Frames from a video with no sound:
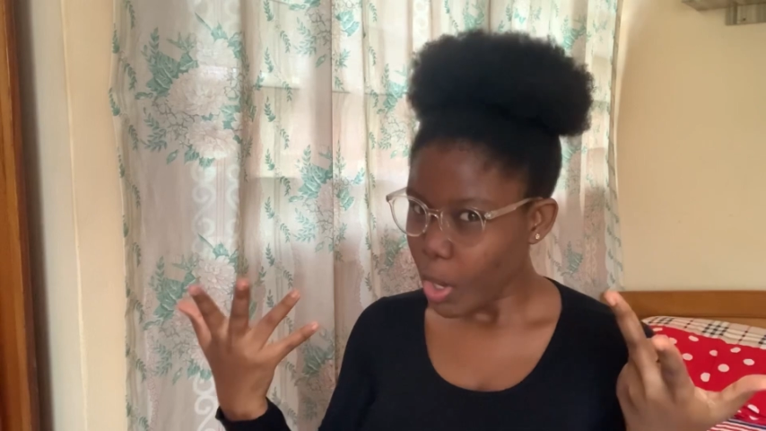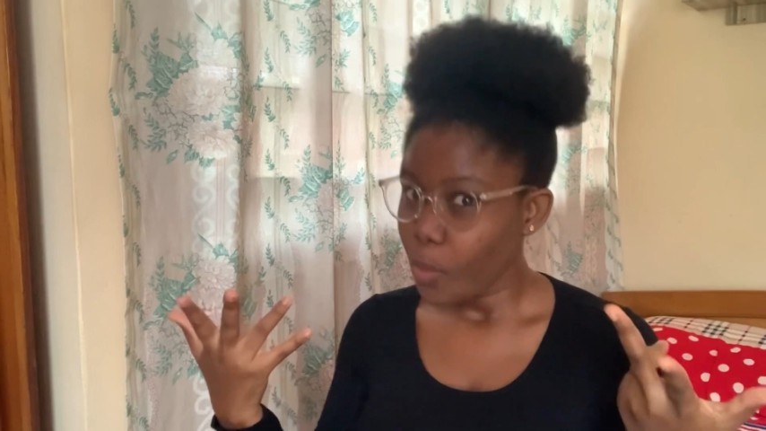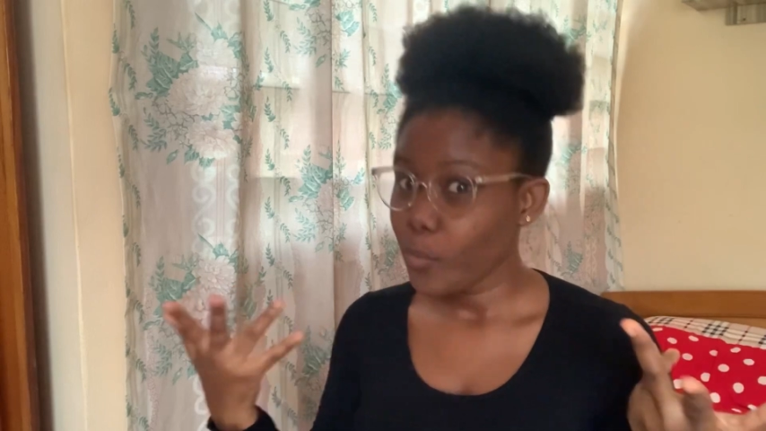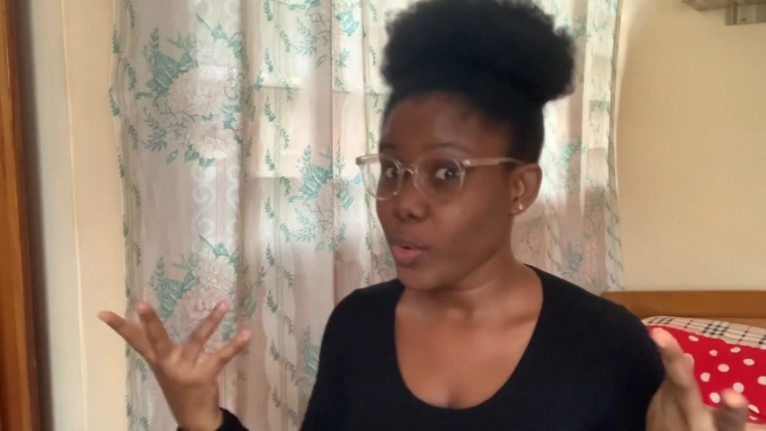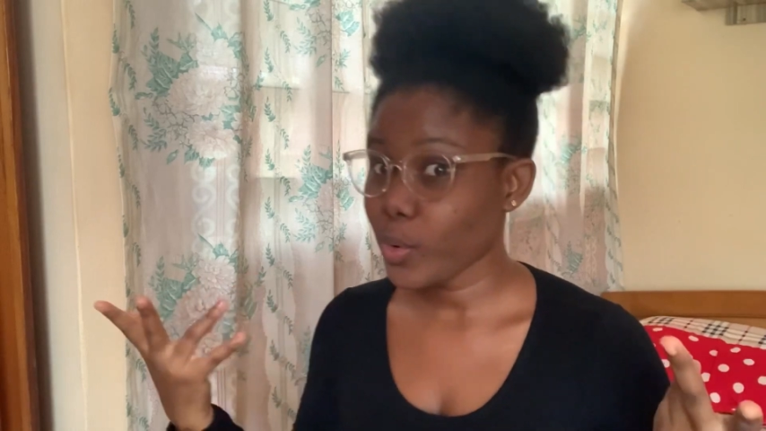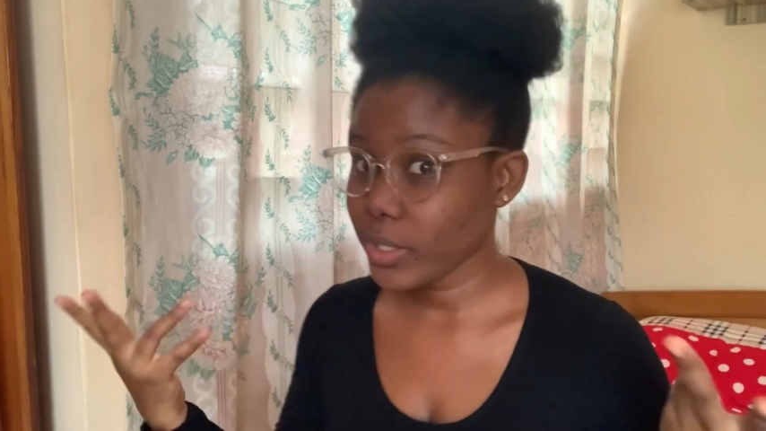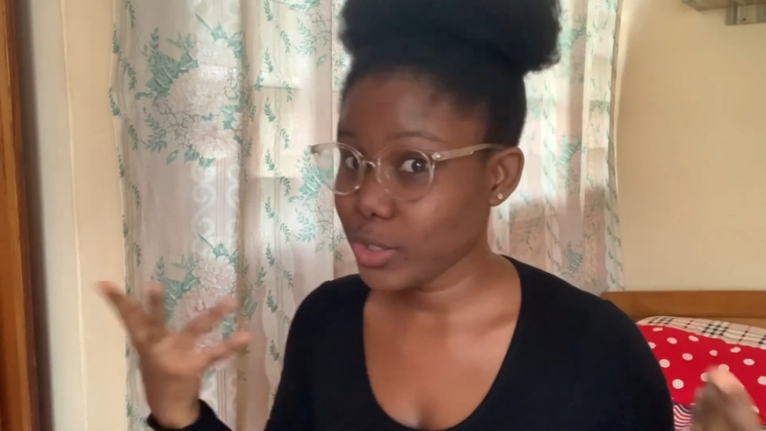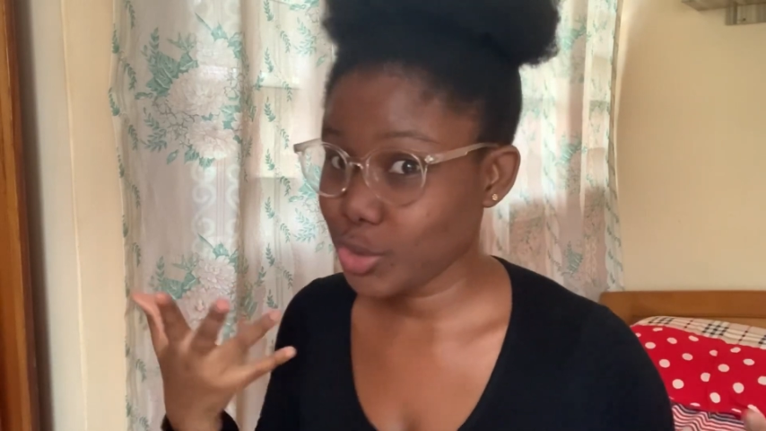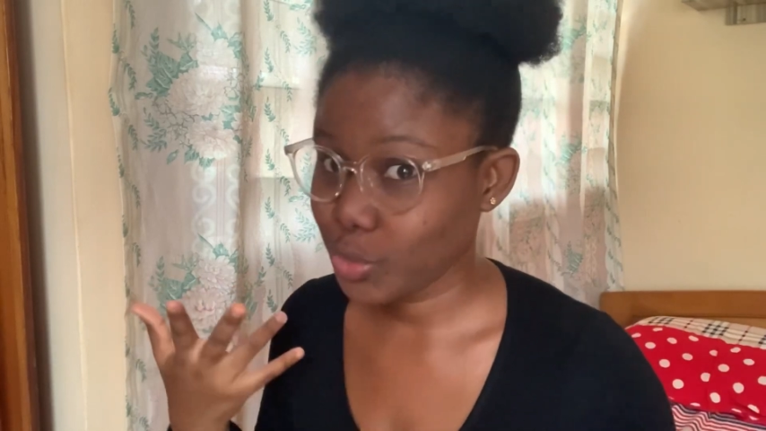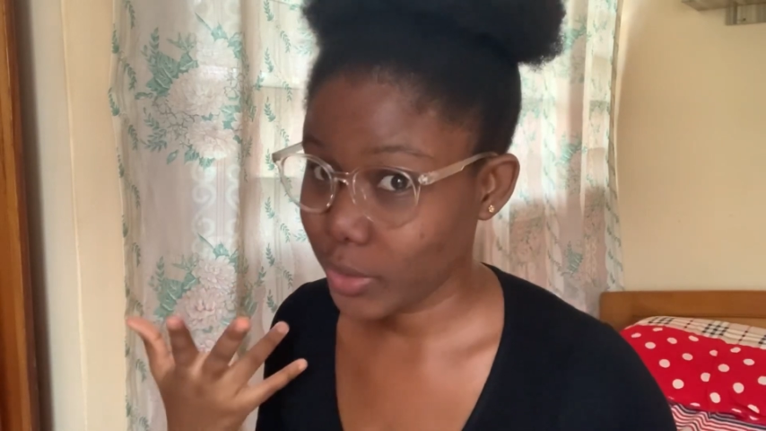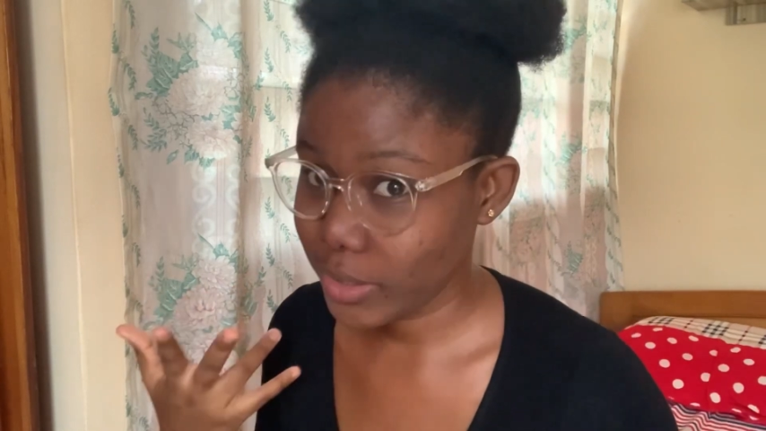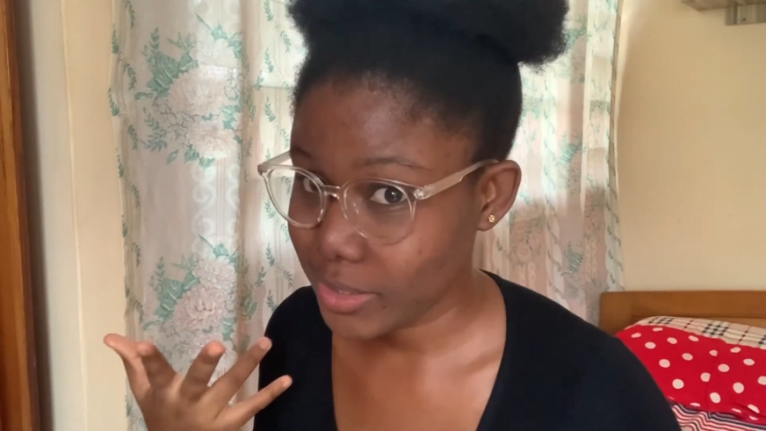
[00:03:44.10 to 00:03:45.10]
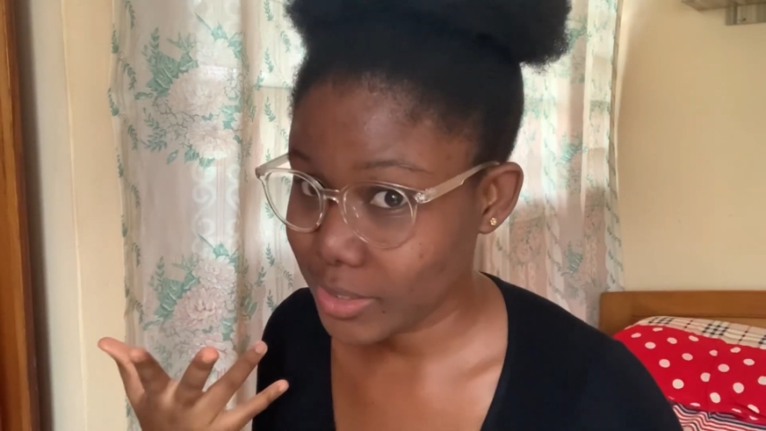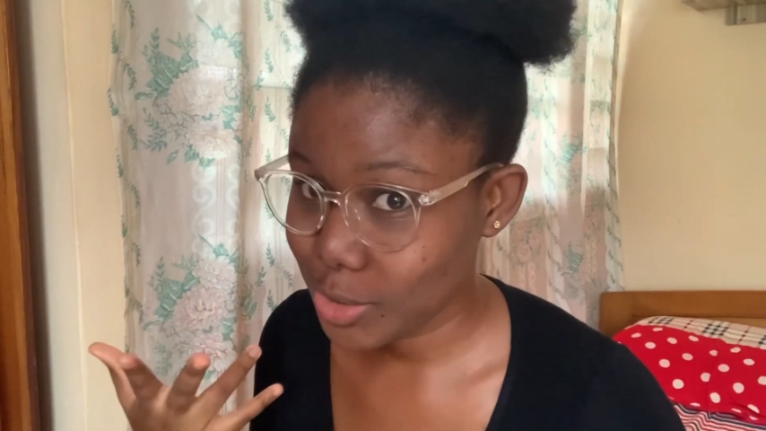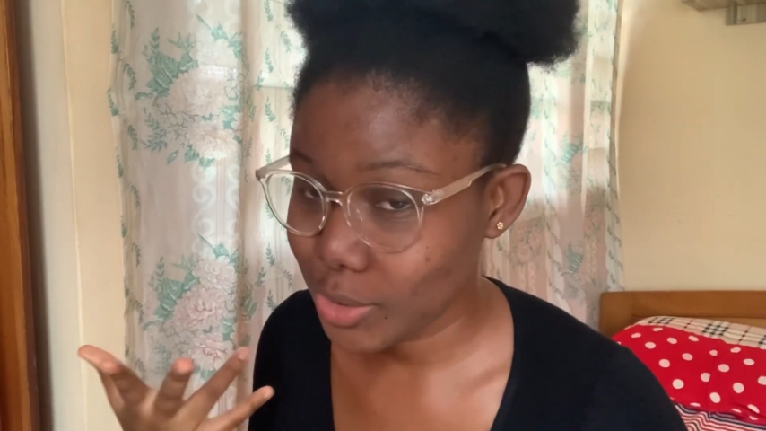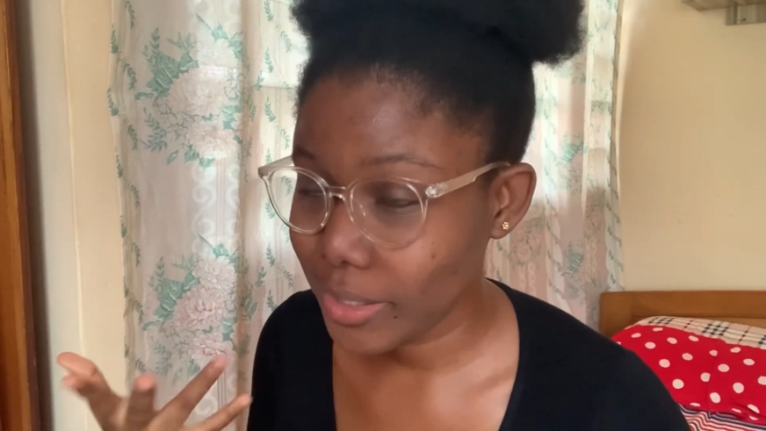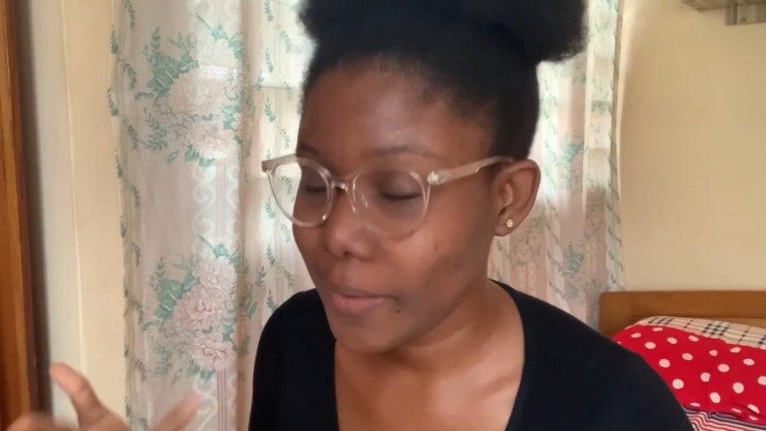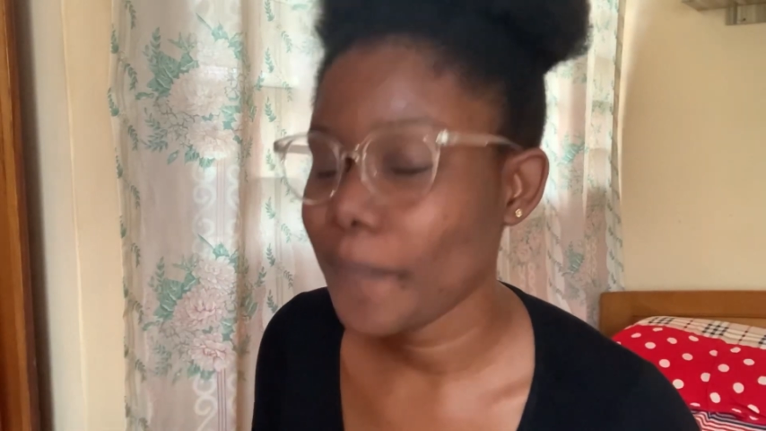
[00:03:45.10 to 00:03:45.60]
with all the stress,
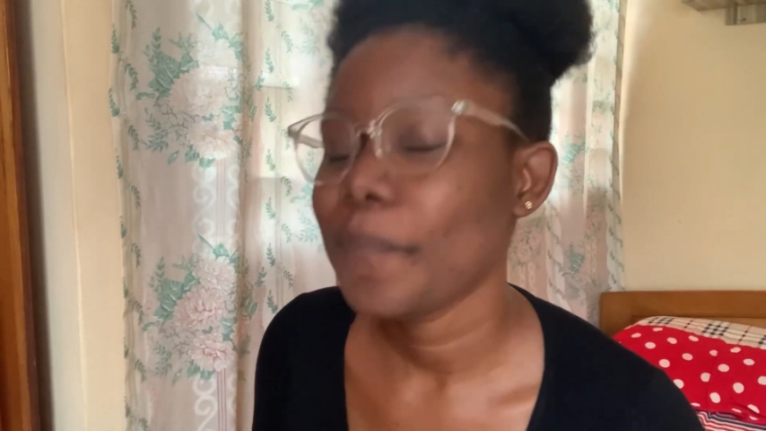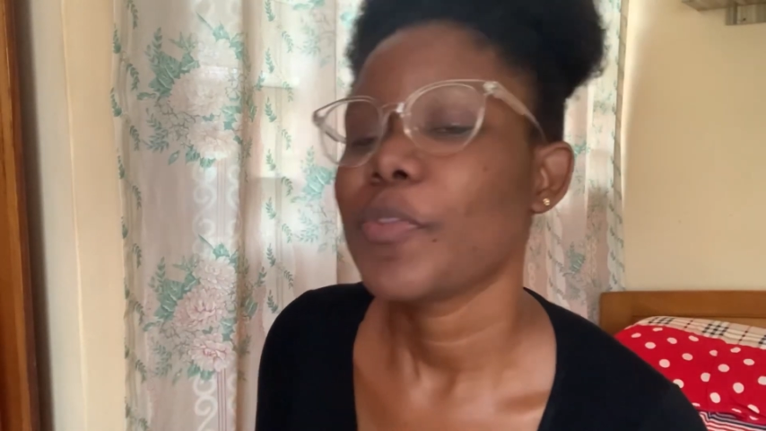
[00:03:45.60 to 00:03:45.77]
chicken.